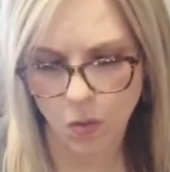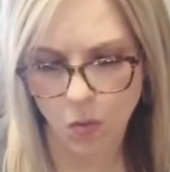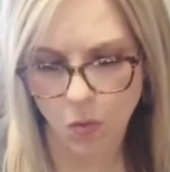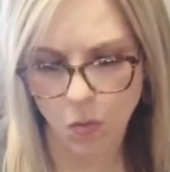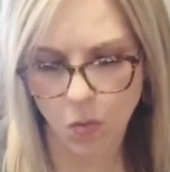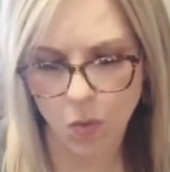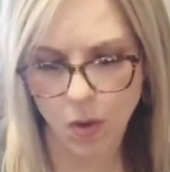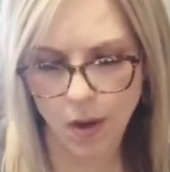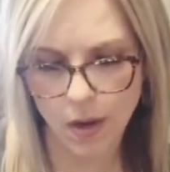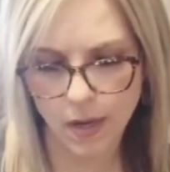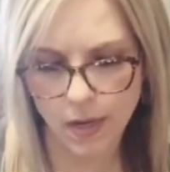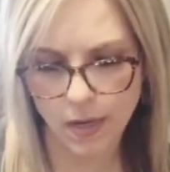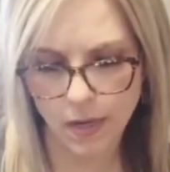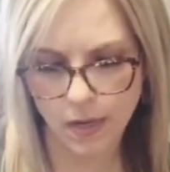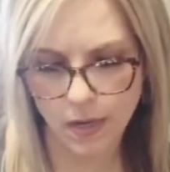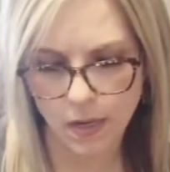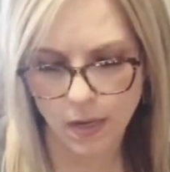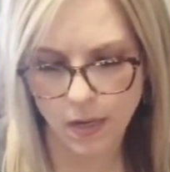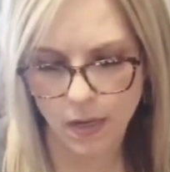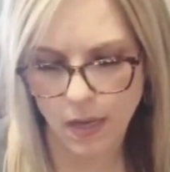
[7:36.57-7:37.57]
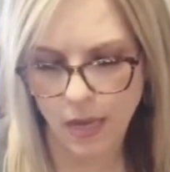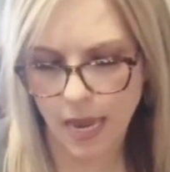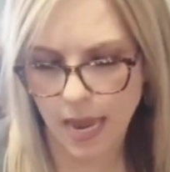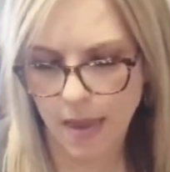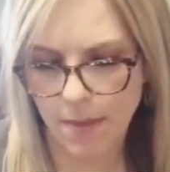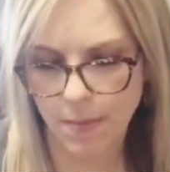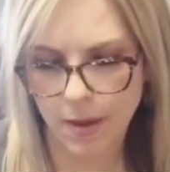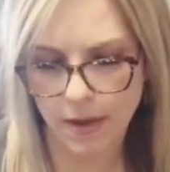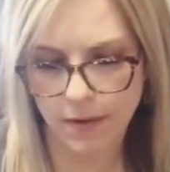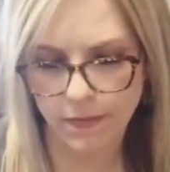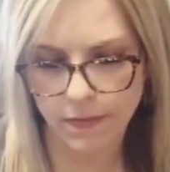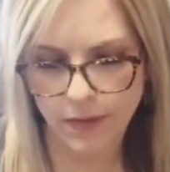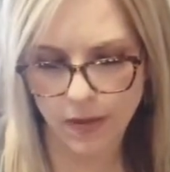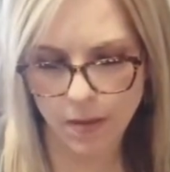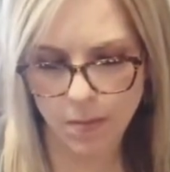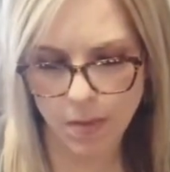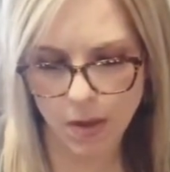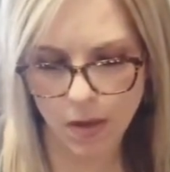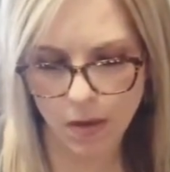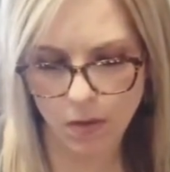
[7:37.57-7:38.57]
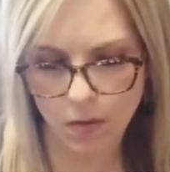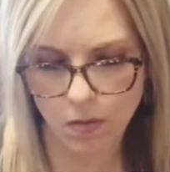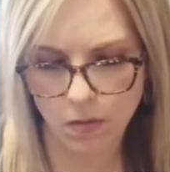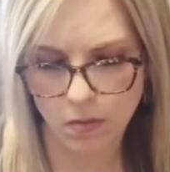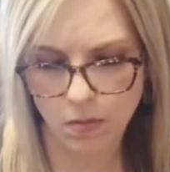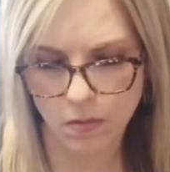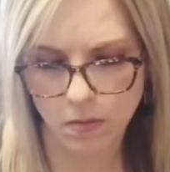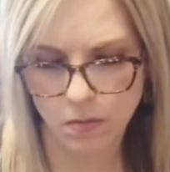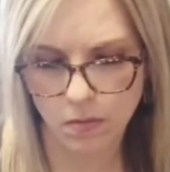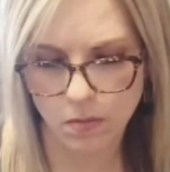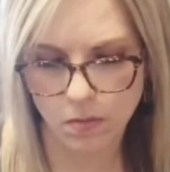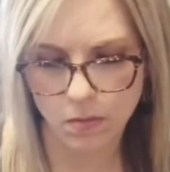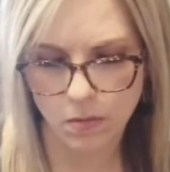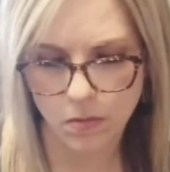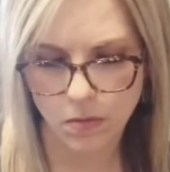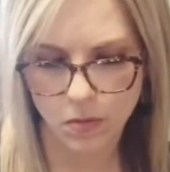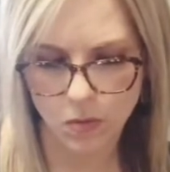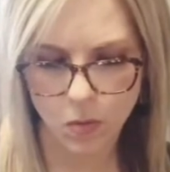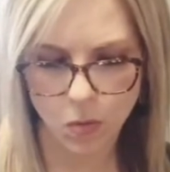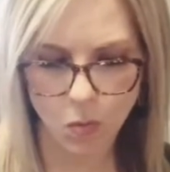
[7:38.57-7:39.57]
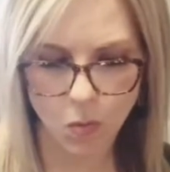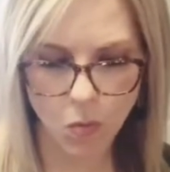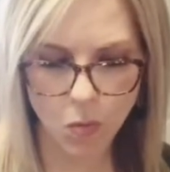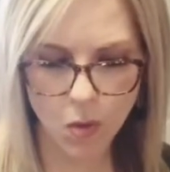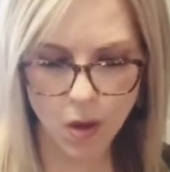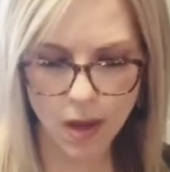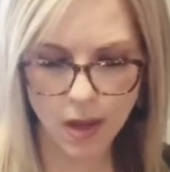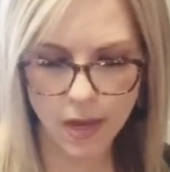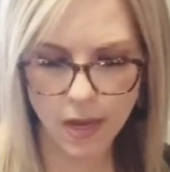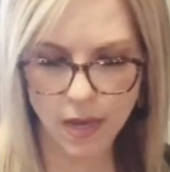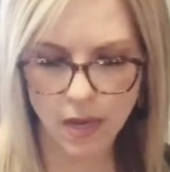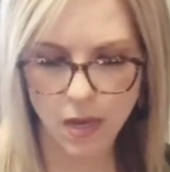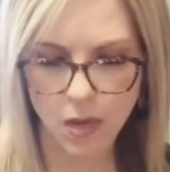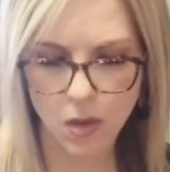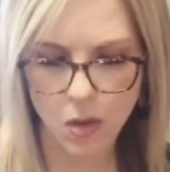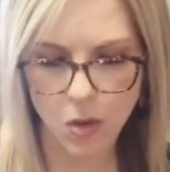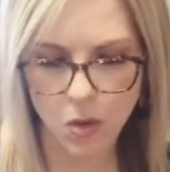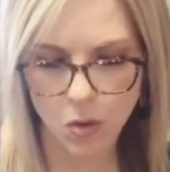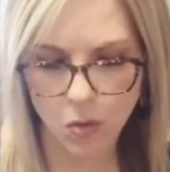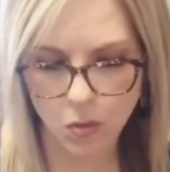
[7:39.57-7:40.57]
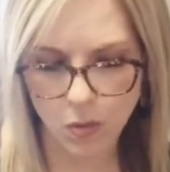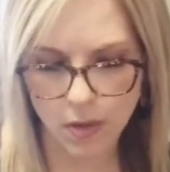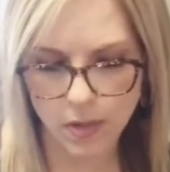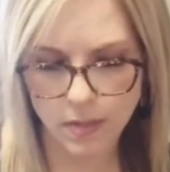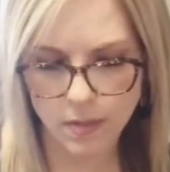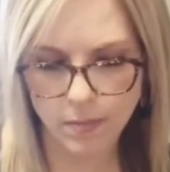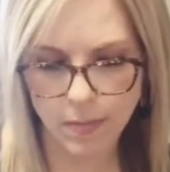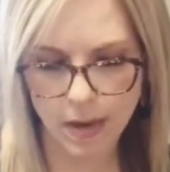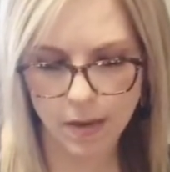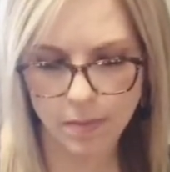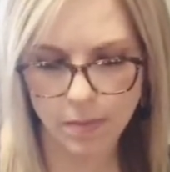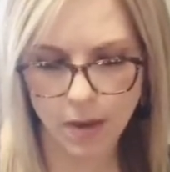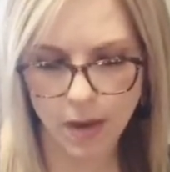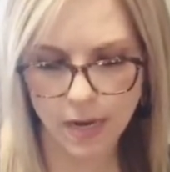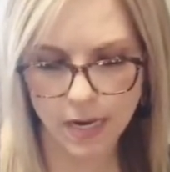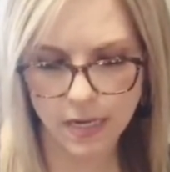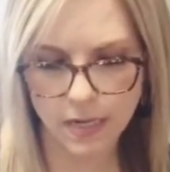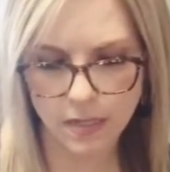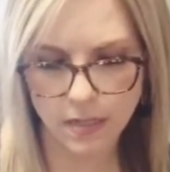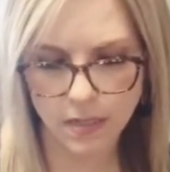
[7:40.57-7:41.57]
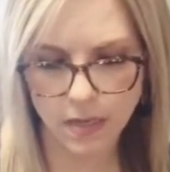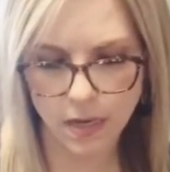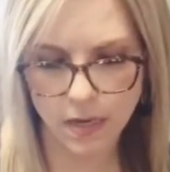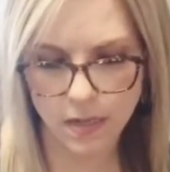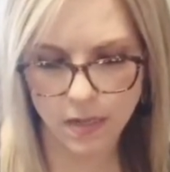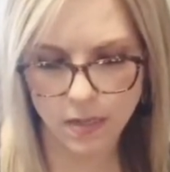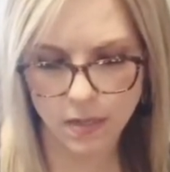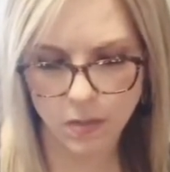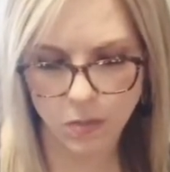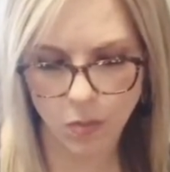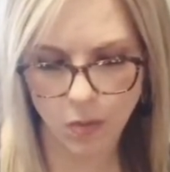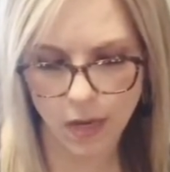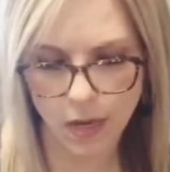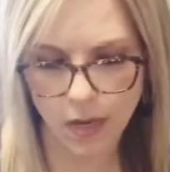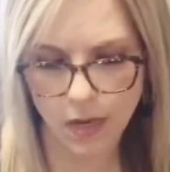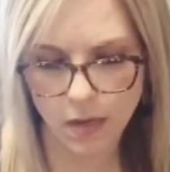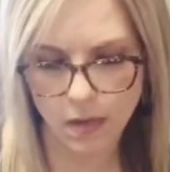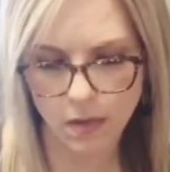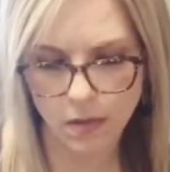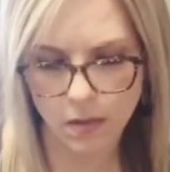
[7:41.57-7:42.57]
Why am I female? Why was my body designed this way?